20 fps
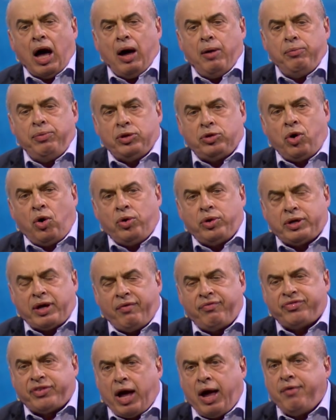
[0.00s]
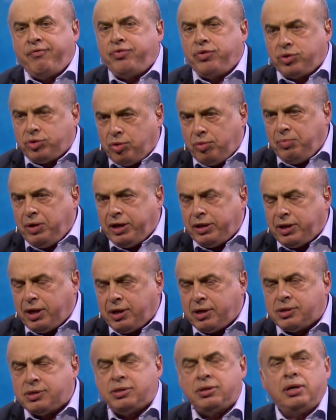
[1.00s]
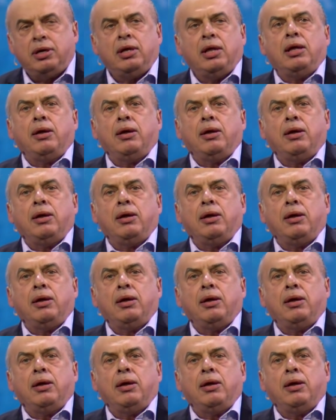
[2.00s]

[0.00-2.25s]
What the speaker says: we don't have time for 2 meetings,